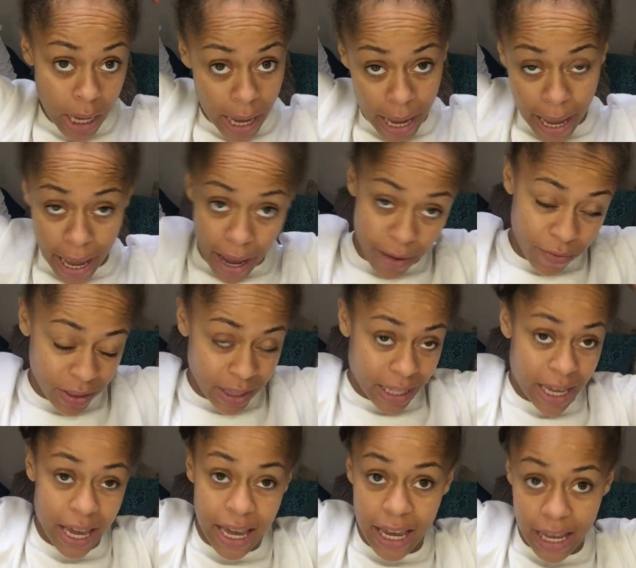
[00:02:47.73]
I had 50
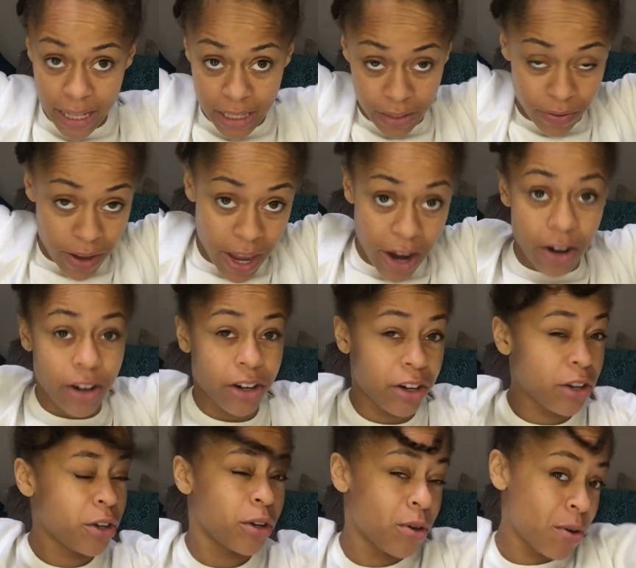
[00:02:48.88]
heads of hair to
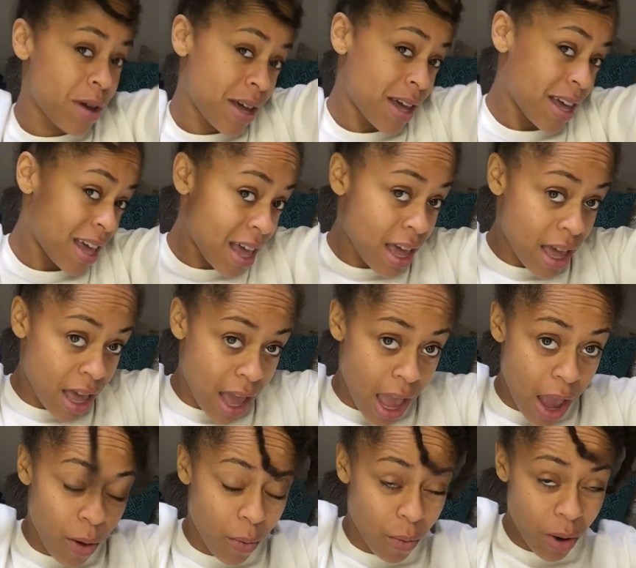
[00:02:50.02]
do,
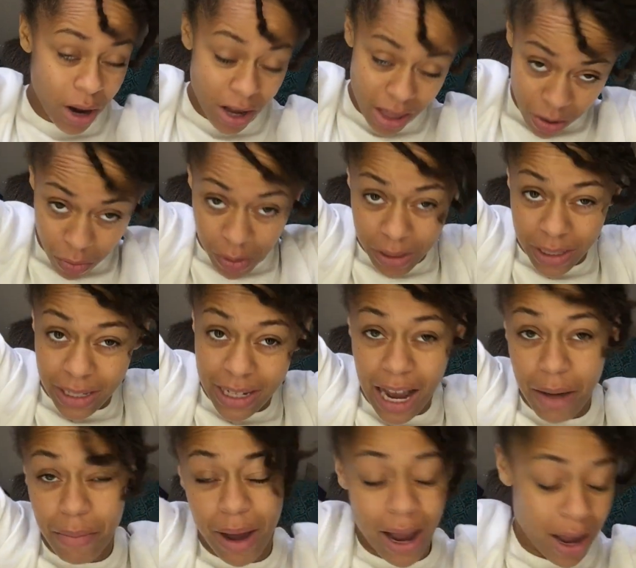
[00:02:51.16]
and one of them was
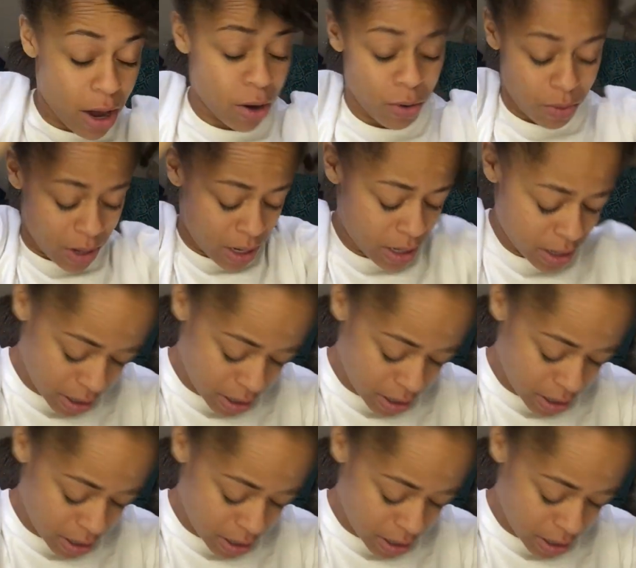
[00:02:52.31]
not my own.